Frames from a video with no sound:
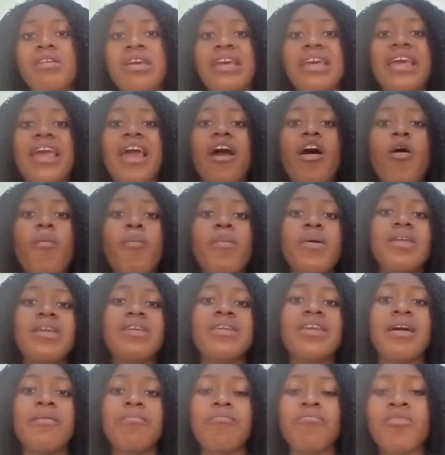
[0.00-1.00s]
in
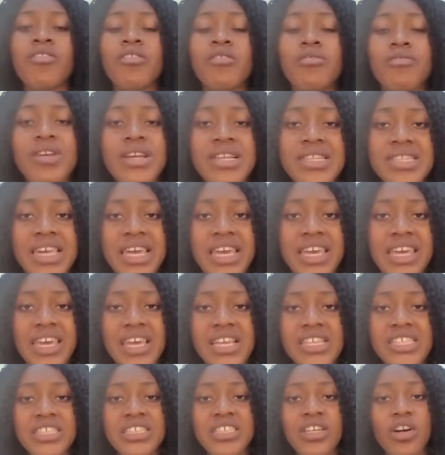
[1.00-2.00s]
helping them create
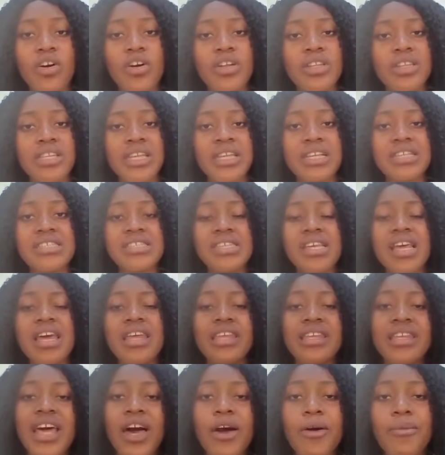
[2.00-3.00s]
engaging content
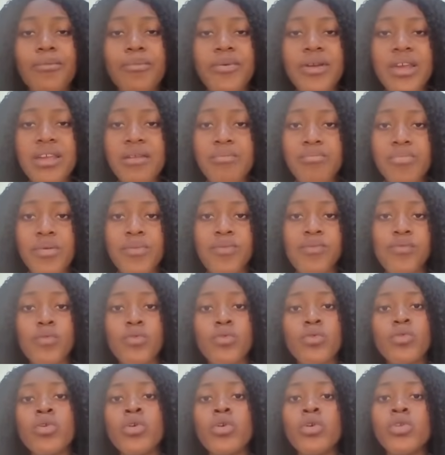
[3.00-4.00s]
that will bring
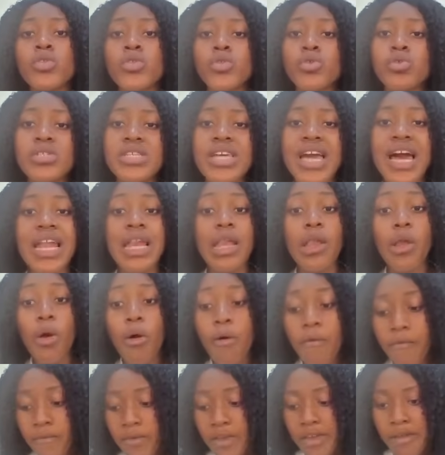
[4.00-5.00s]
people to their
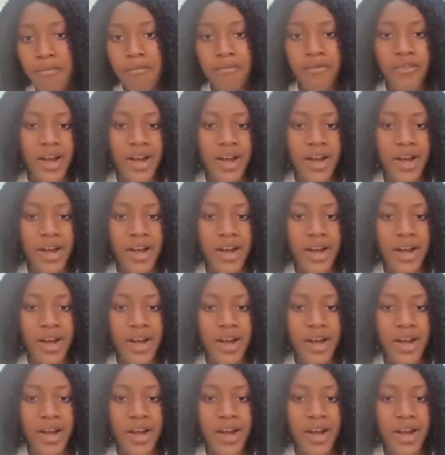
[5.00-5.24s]
law firm,